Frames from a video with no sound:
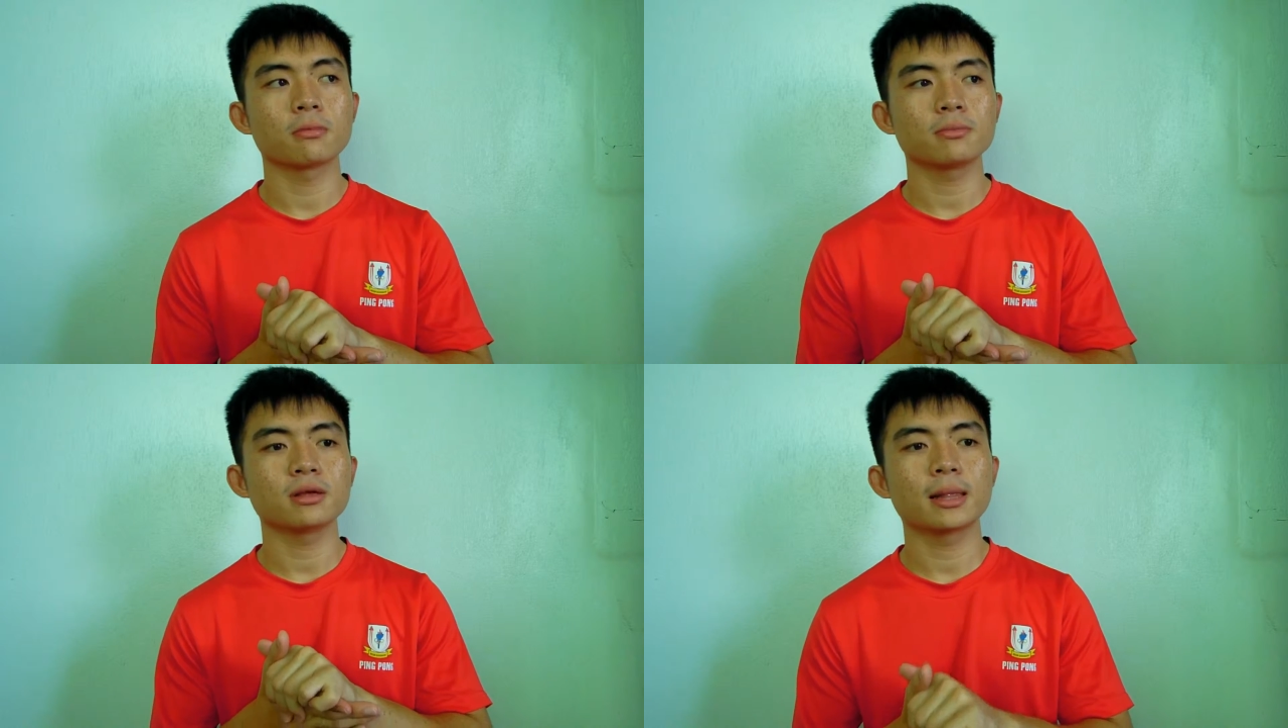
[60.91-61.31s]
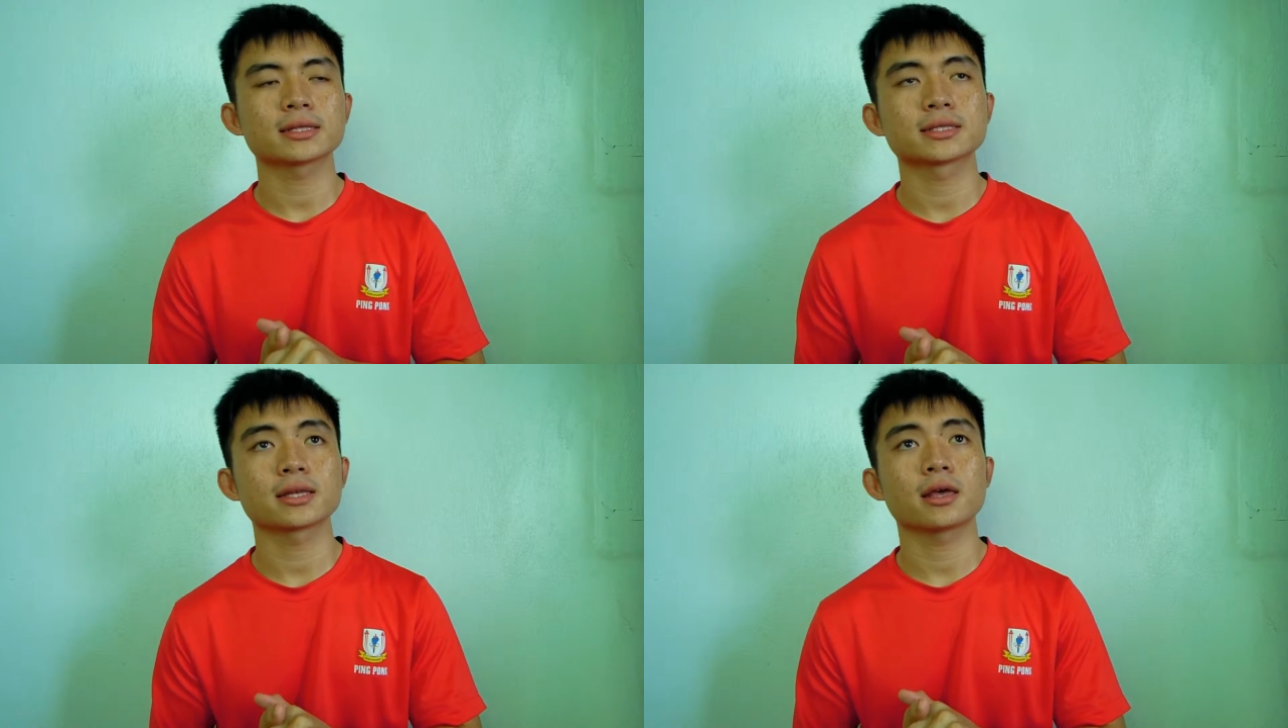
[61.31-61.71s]
maybe
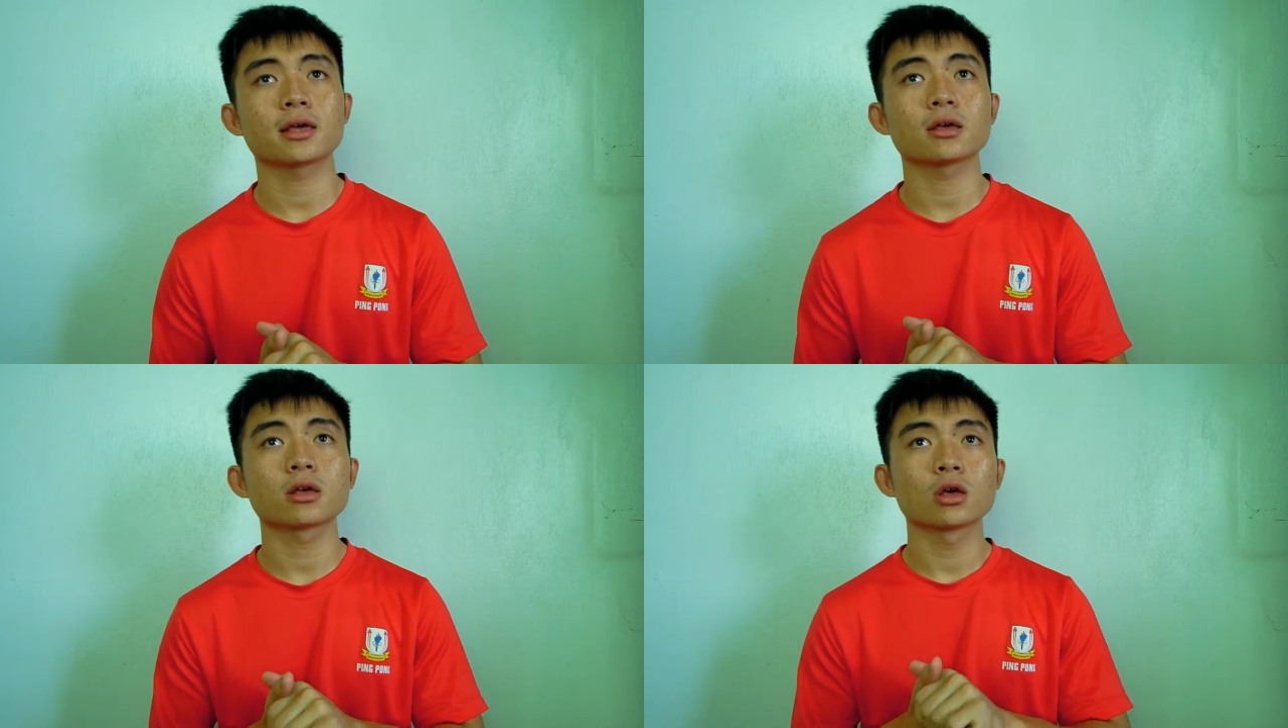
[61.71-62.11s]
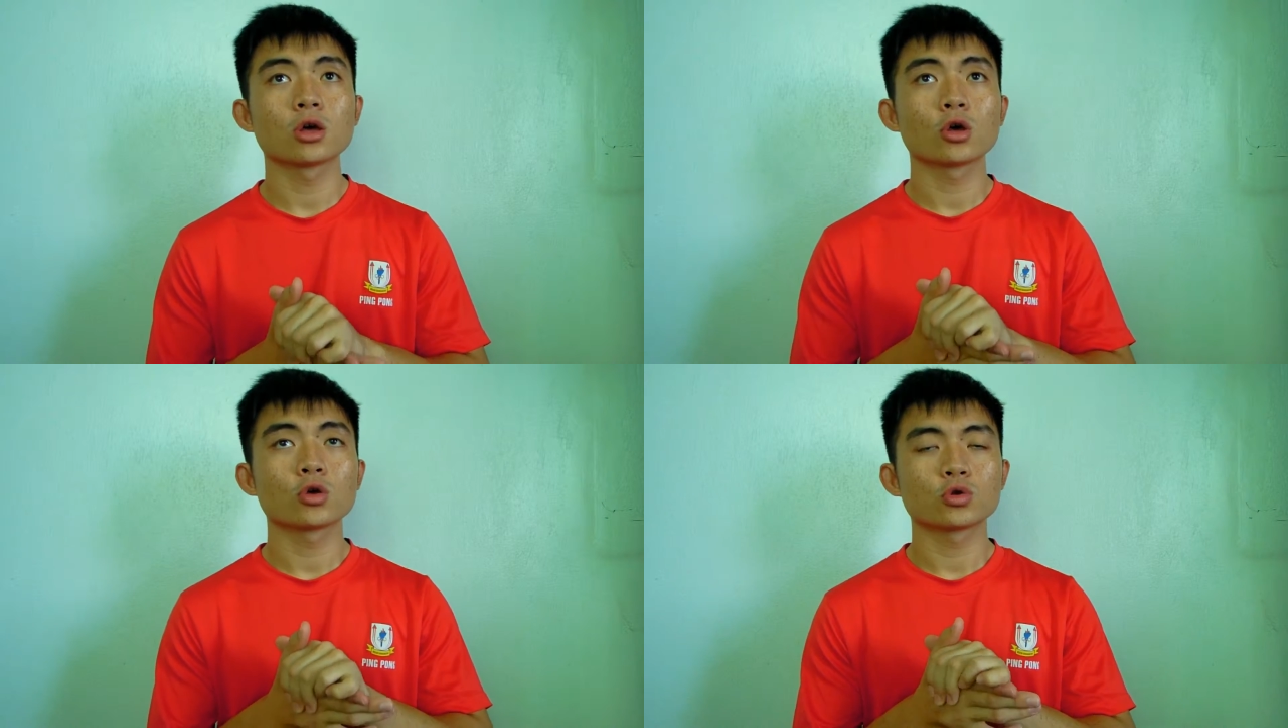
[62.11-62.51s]
let's say
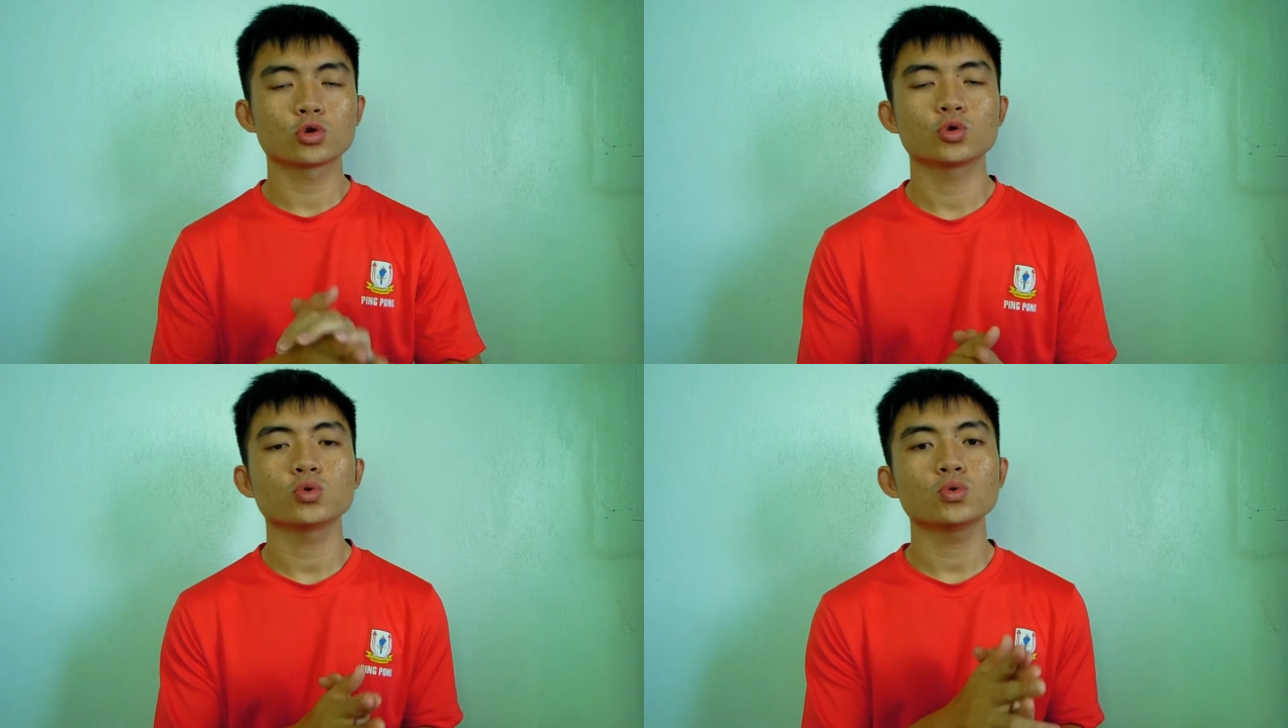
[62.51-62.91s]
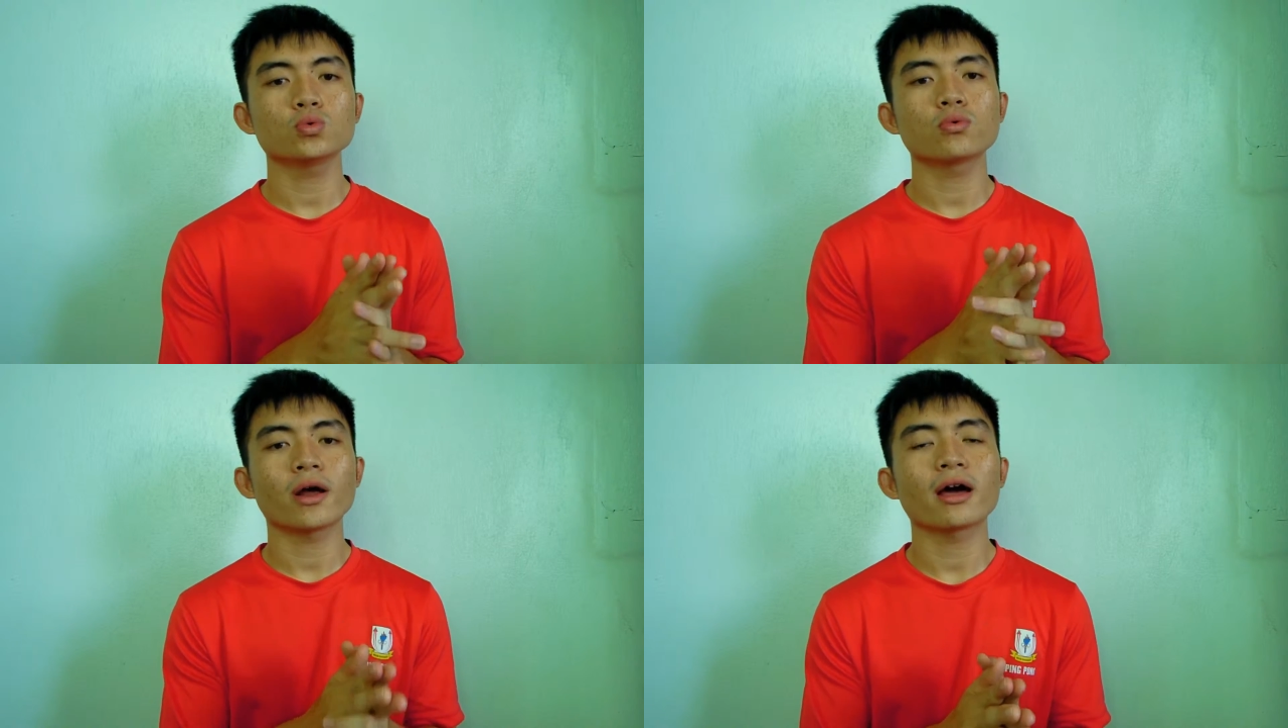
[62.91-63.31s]

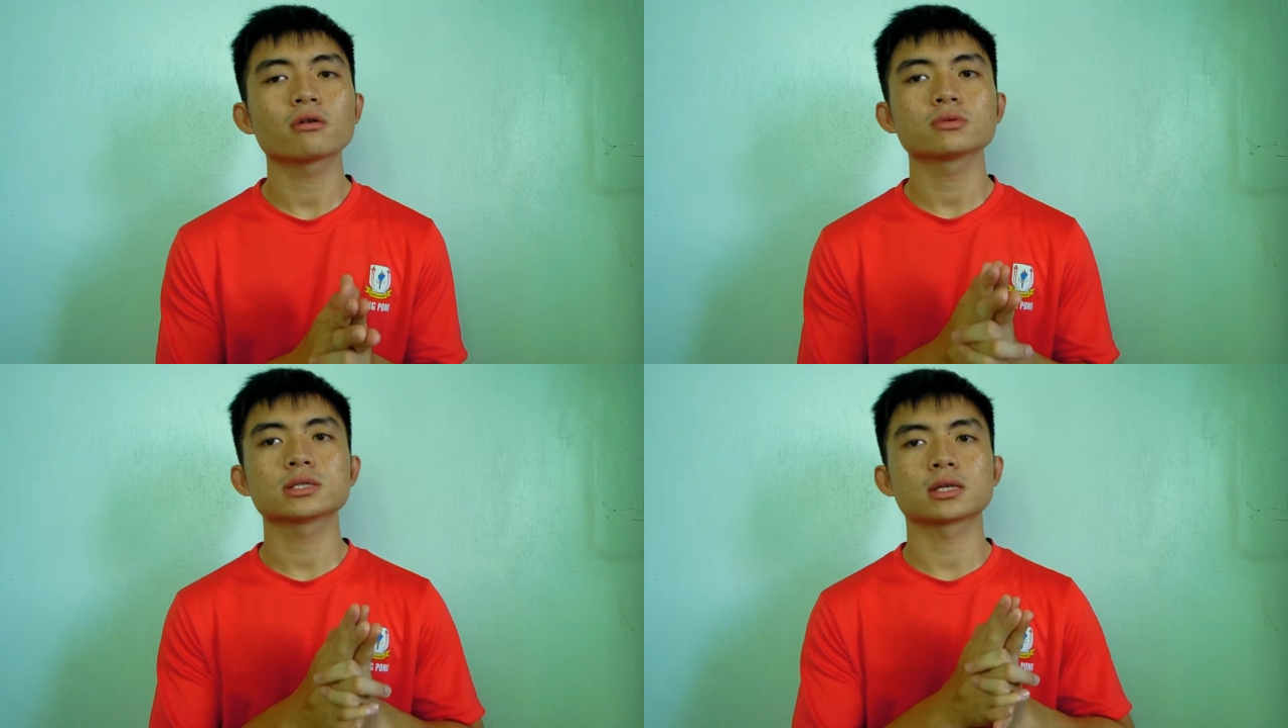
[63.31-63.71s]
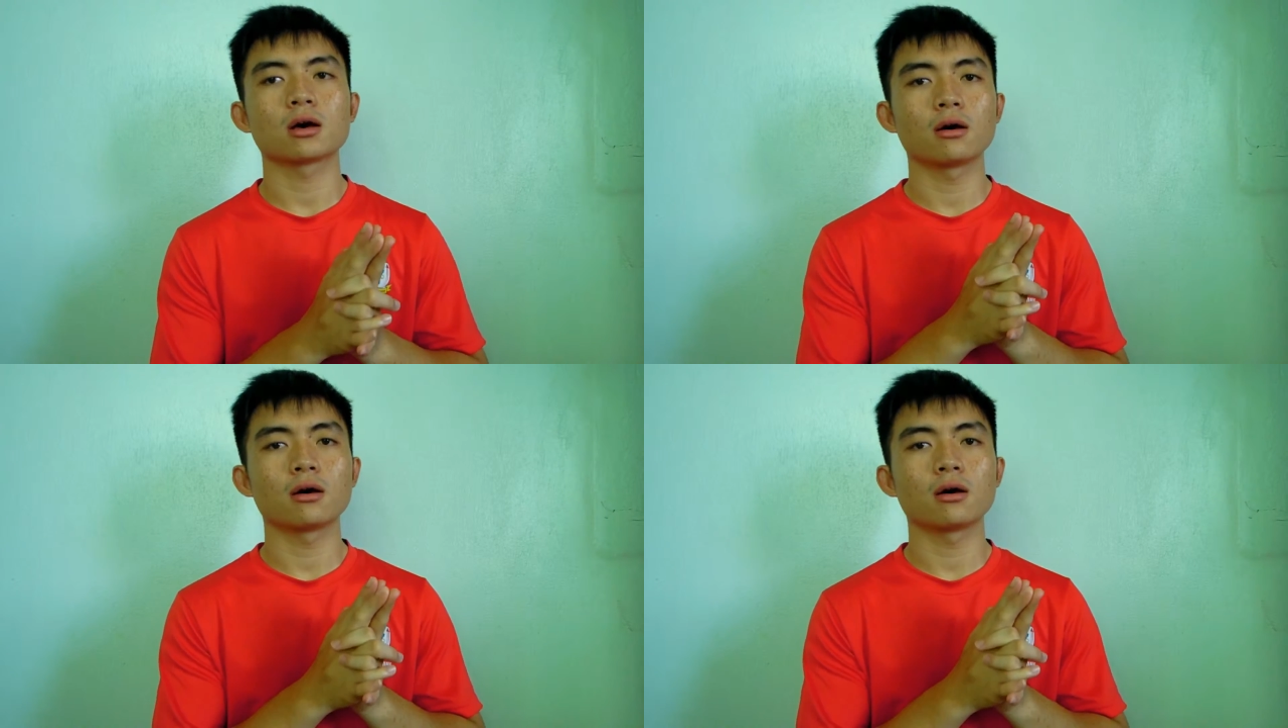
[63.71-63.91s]
two rounds